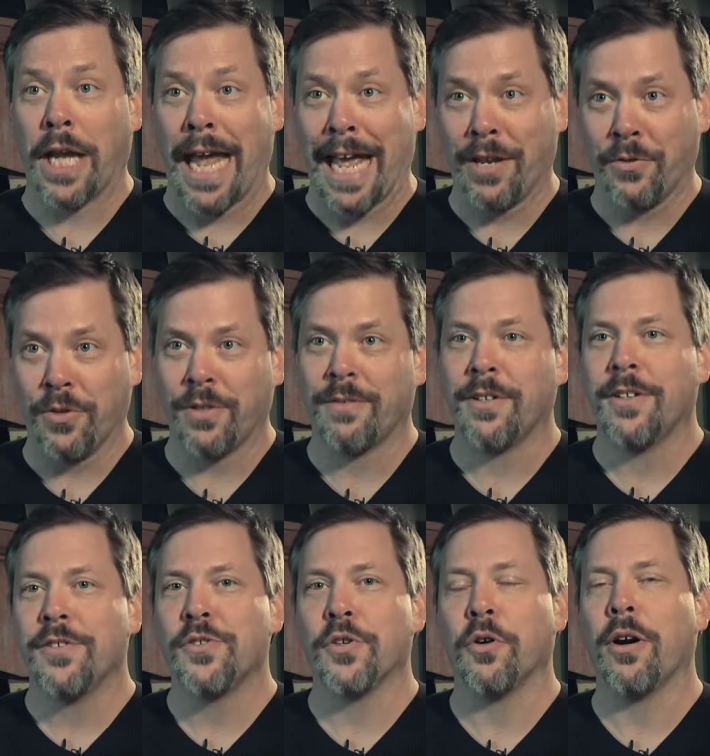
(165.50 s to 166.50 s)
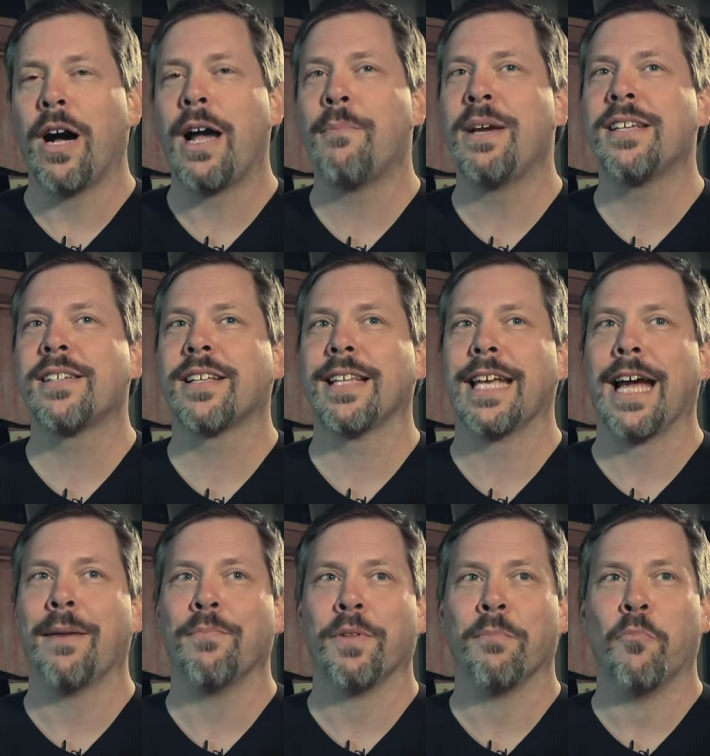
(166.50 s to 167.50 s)
again. So I basically
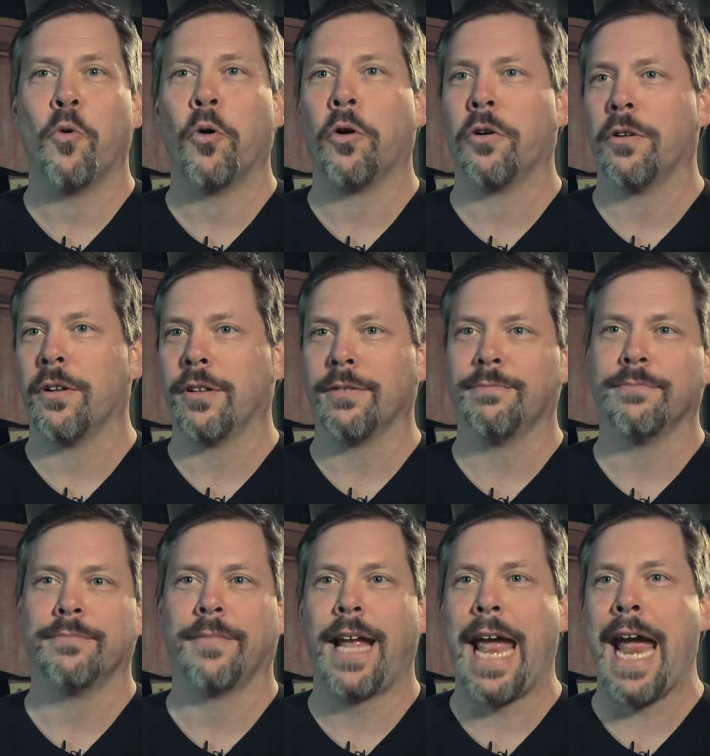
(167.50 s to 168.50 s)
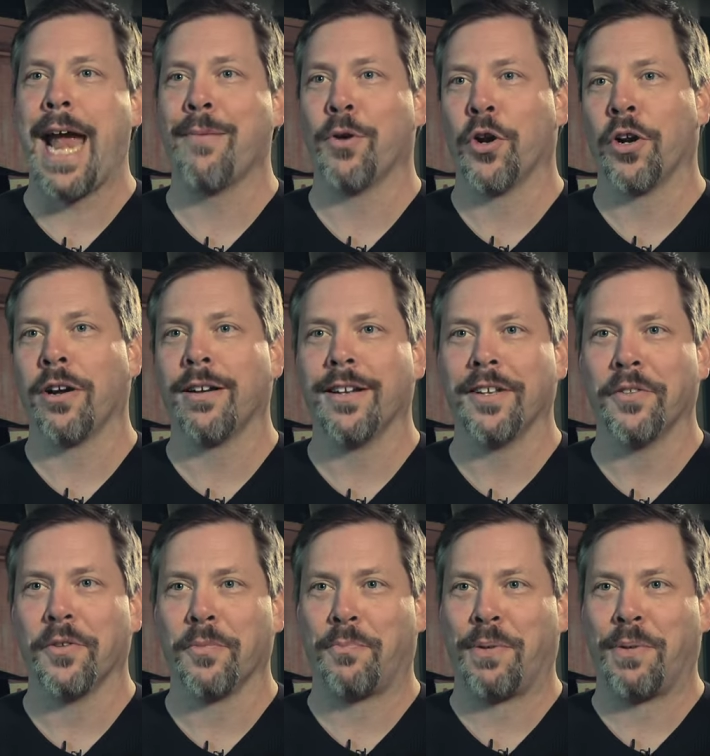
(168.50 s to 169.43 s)
am the moral hammer in the